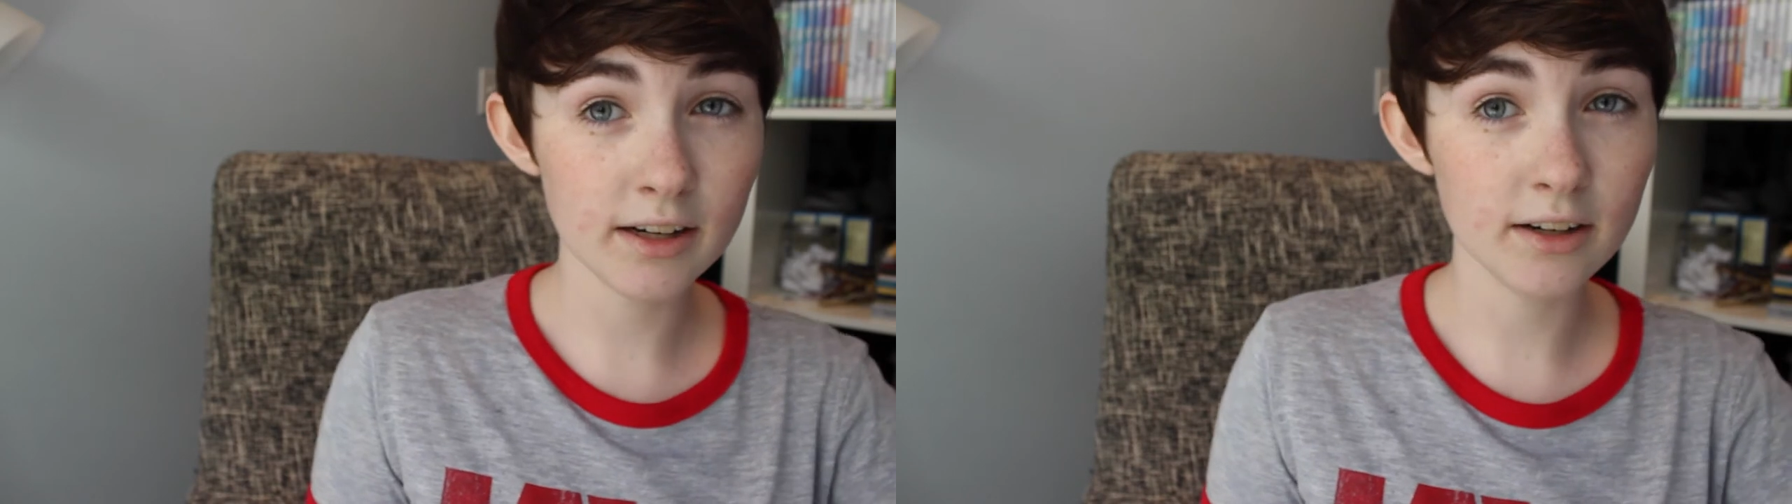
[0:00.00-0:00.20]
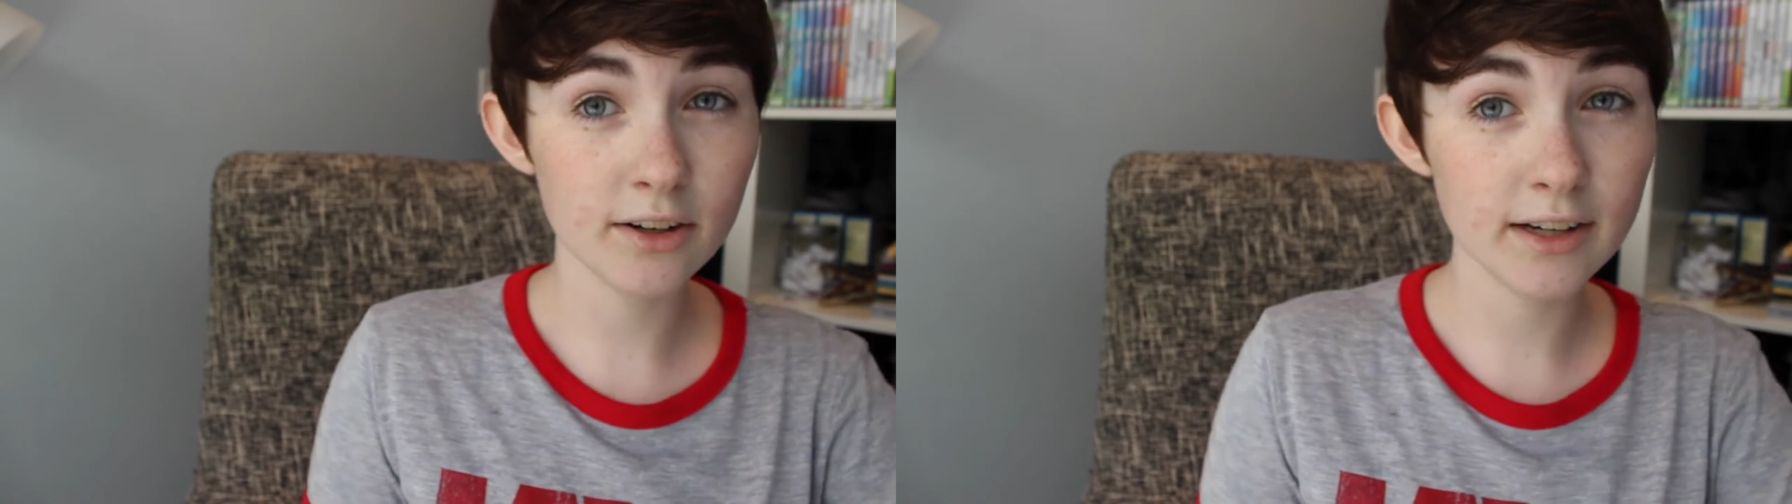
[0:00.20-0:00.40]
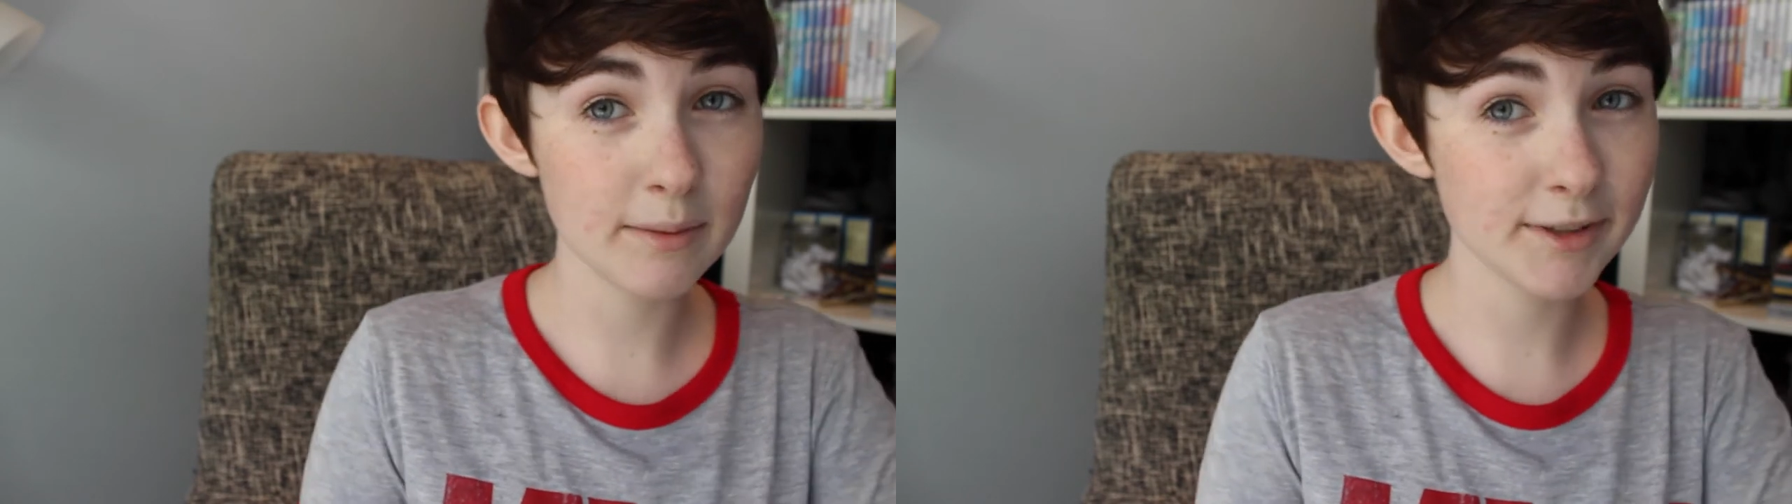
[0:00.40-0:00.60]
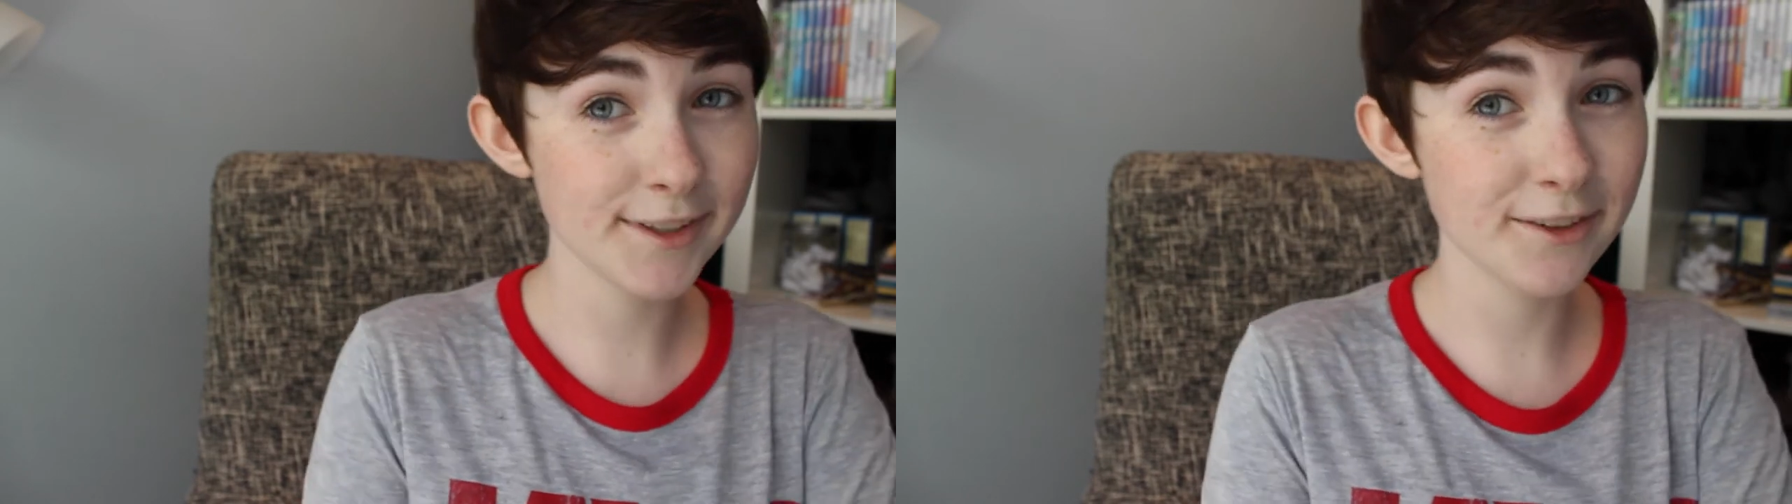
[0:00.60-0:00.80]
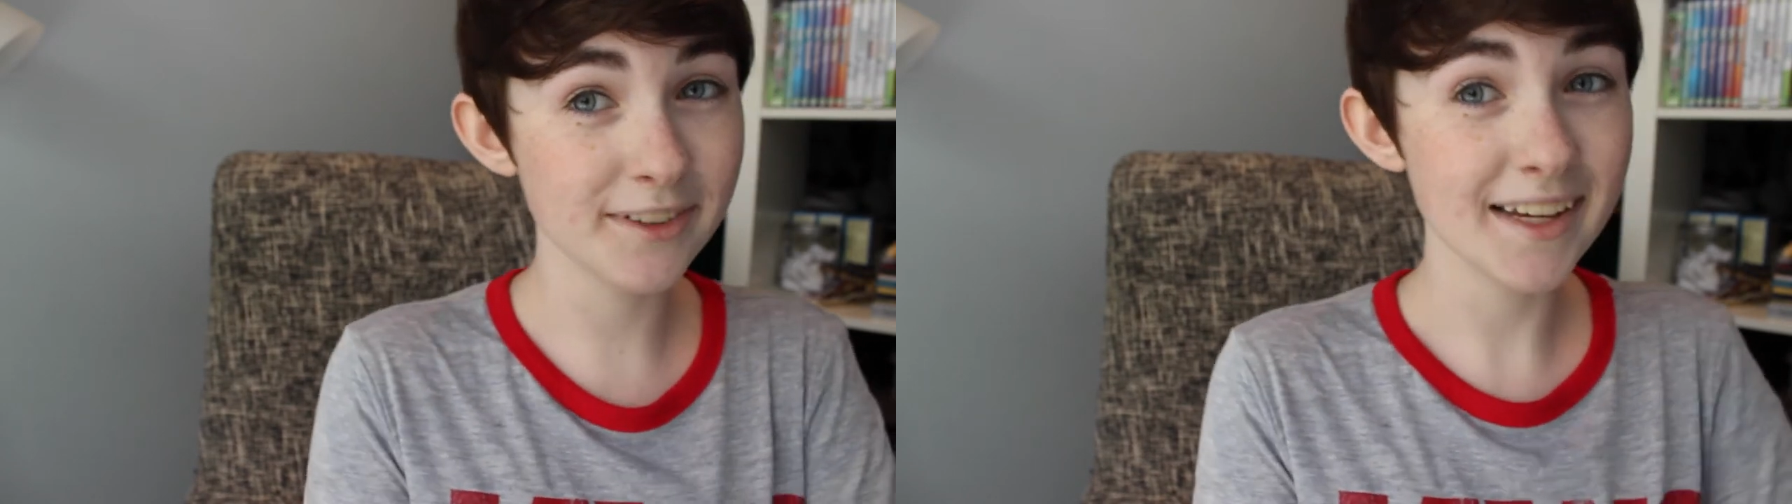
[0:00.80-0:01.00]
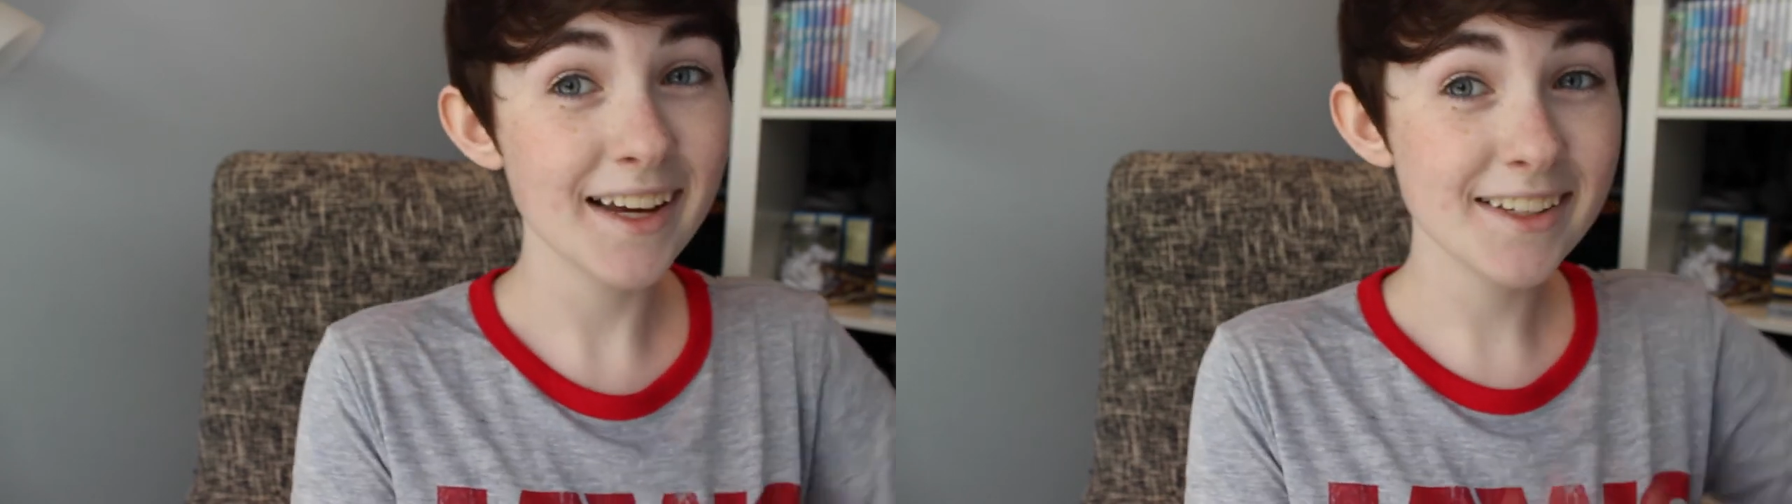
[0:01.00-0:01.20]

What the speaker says: and her name is Sophie.